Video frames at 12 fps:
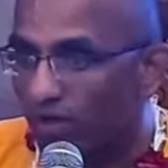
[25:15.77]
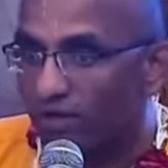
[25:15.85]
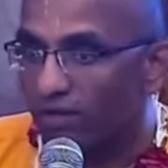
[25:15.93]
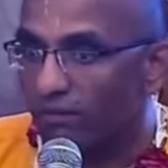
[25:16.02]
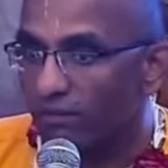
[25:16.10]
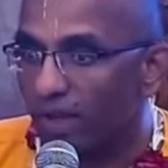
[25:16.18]
an
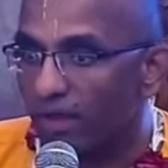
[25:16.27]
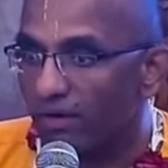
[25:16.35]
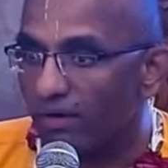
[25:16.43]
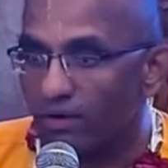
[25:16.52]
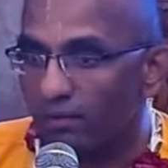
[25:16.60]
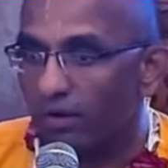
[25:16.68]
Indian
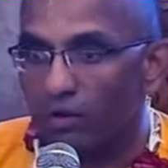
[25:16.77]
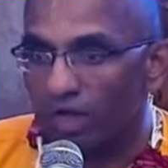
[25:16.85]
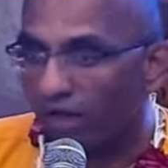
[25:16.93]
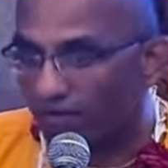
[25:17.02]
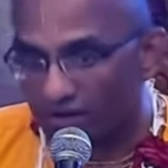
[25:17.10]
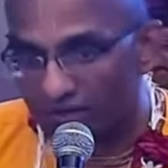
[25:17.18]
parent may not
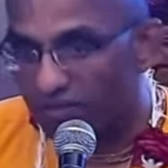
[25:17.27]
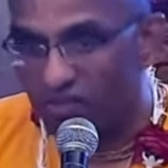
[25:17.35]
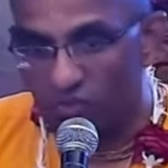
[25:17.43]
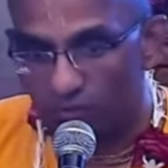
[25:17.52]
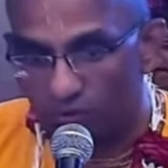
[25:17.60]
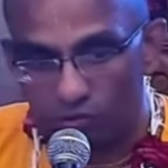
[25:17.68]
have anything
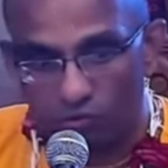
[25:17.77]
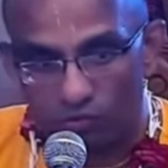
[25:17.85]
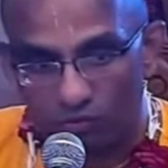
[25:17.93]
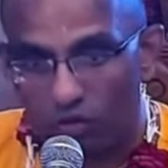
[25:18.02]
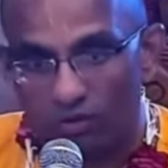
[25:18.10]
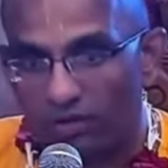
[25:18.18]
spiritual,
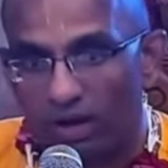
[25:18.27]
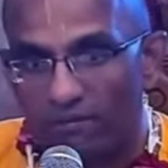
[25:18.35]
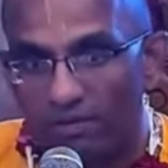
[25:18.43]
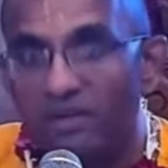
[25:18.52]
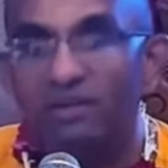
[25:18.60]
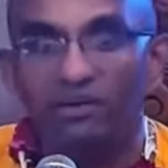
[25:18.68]
may not
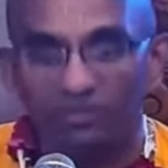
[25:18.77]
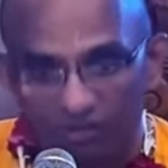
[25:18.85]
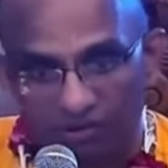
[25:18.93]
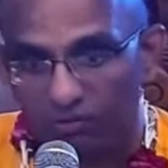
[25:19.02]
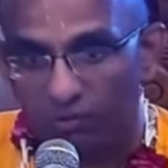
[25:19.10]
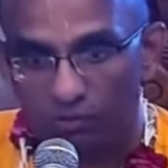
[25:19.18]
be interested
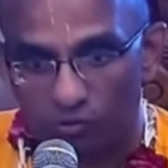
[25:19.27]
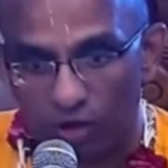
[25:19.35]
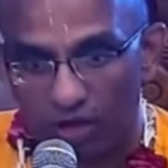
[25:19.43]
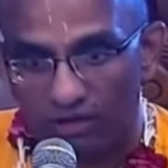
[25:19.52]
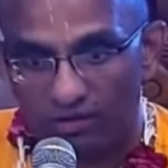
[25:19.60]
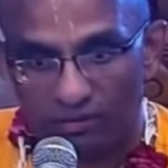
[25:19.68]
in
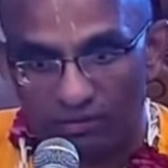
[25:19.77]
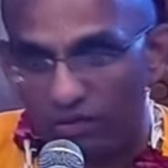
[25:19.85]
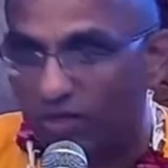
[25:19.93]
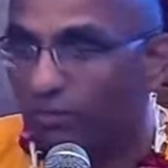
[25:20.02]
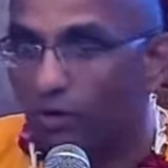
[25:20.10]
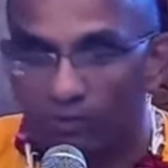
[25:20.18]
spirituality
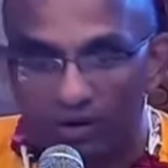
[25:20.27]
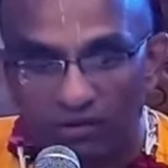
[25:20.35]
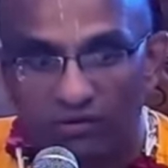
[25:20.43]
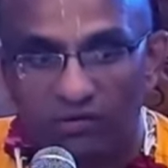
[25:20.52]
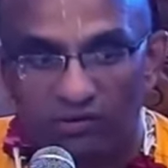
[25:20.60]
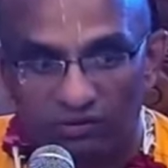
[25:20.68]
themselves, may not be
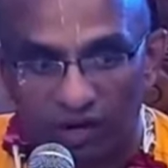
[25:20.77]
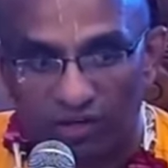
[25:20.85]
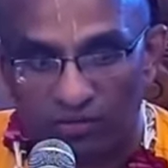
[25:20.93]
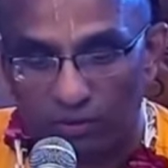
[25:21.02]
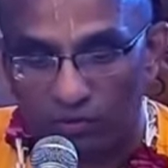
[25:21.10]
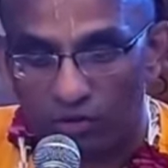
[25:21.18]
interested in the
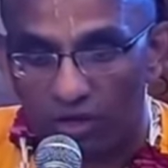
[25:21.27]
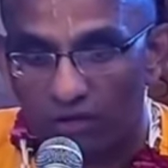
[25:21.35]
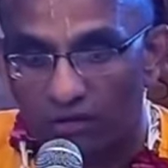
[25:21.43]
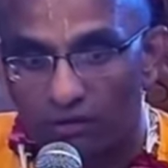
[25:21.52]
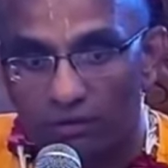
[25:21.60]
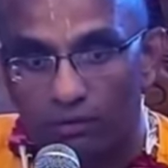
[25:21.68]
child's
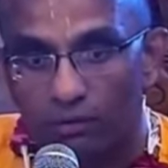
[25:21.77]
spirituality.